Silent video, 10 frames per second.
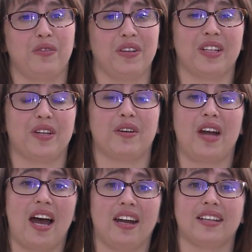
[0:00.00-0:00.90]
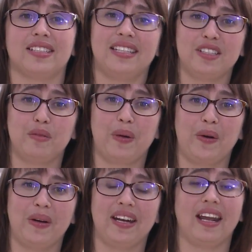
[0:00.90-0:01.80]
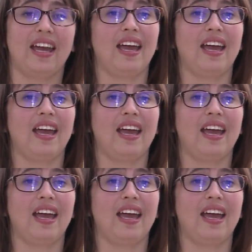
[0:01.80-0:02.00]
feel like you're not a seasoned poet.